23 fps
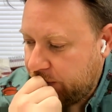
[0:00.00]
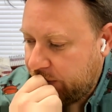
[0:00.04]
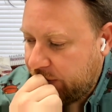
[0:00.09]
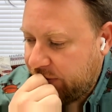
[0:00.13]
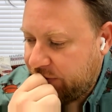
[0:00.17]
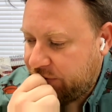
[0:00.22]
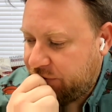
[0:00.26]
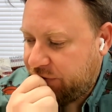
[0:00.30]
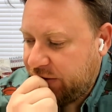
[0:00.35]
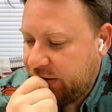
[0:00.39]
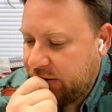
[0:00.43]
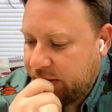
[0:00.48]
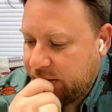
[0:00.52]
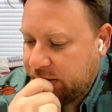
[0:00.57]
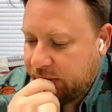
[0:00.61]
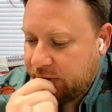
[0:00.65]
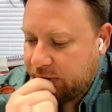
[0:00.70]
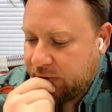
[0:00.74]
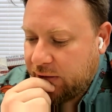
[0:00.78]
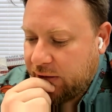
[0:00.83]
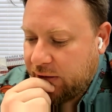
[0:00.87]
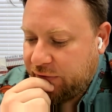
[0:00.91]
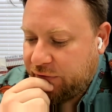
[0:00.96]
I
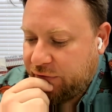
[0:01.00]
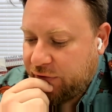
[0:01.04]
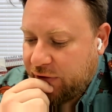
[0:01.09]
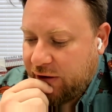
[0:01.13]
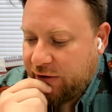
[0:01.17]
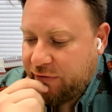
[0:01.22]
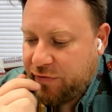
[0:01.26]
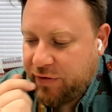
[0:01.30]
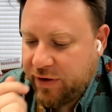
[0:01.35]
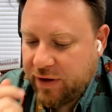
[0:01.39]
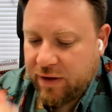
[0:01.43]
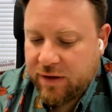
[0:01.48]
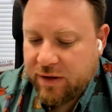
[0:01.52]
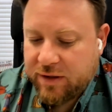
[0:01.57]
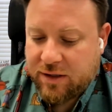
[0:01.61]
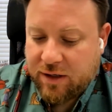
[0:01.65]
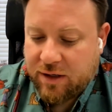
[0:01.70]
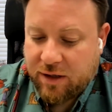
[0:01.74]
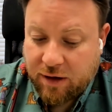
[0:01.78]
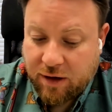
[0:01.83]
feel this a